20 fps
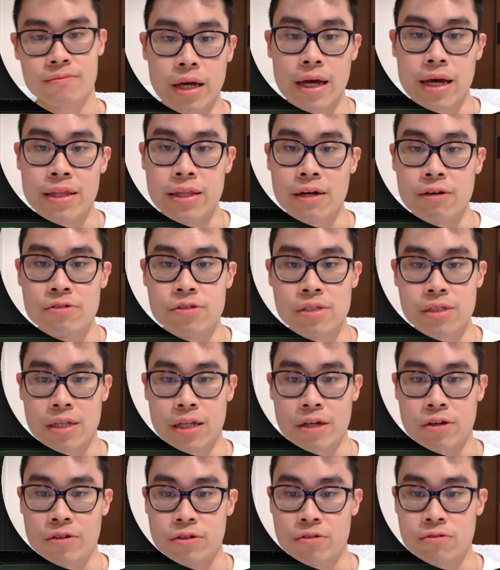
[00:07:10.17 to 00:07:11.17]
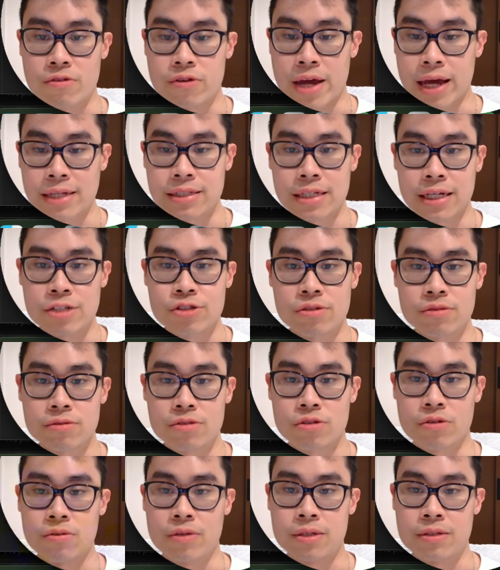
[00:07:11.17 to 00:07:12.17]
And I'll just click on create agent.
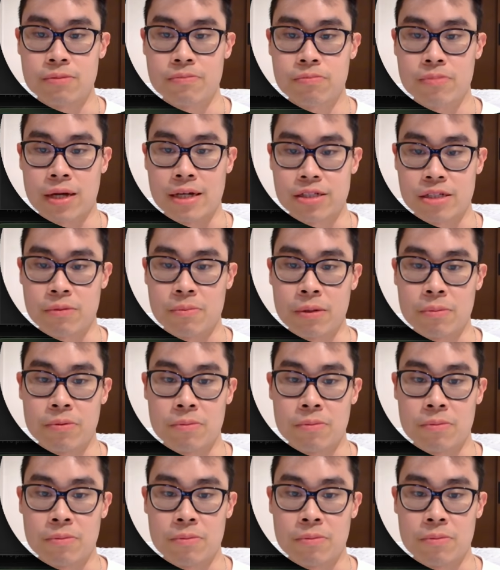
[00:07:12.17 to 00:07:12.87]
So it's asking me